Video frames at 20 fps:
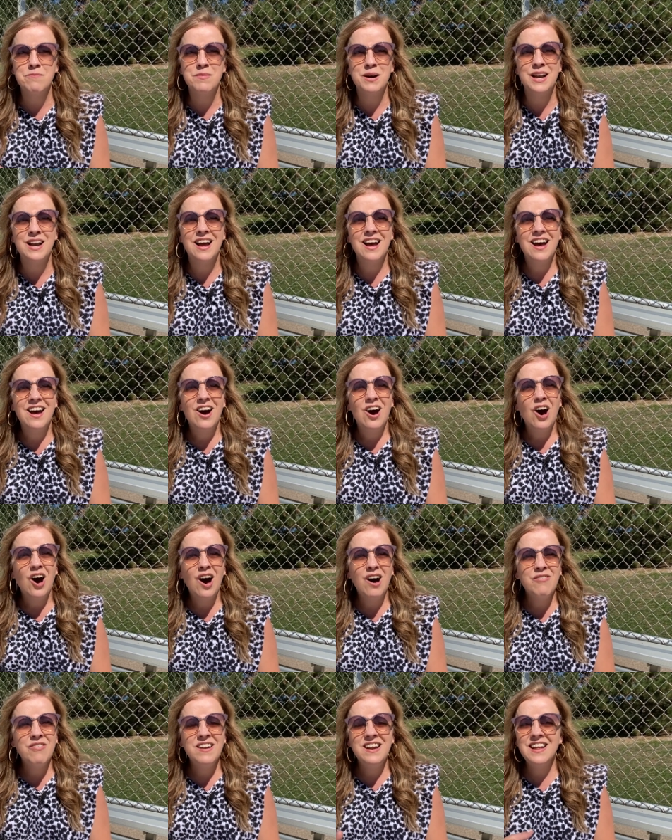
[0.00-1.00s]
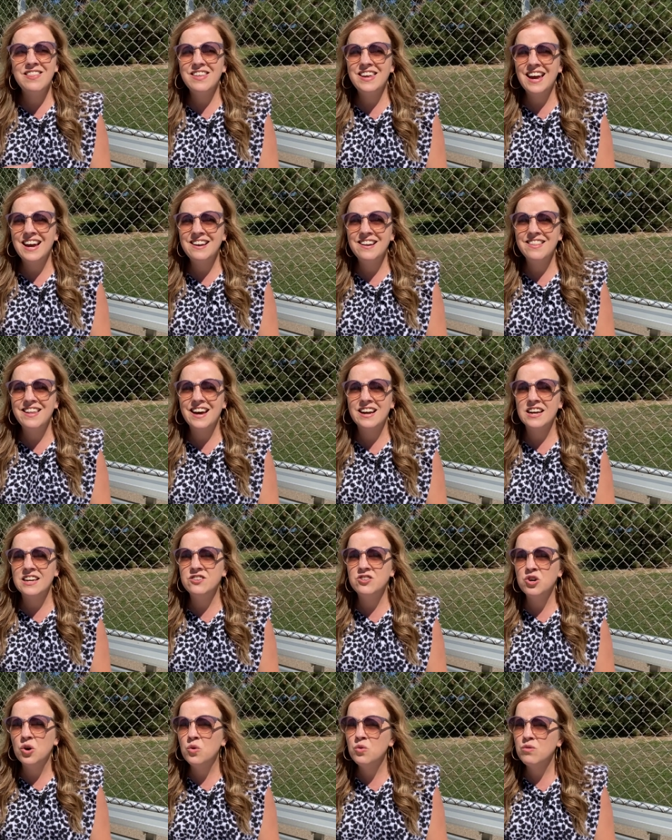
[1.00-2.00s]
But often at the end of that, I
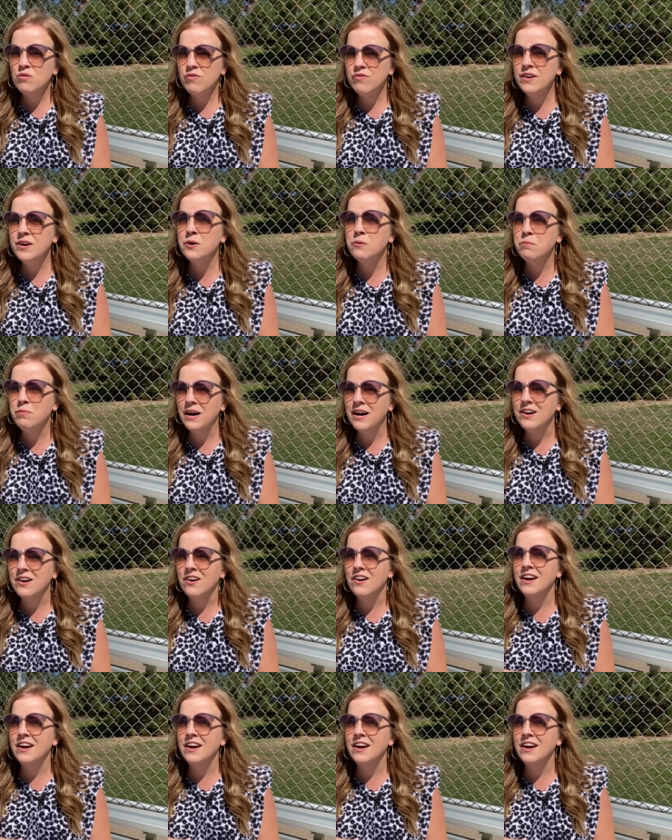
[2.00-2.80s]
don't feel better.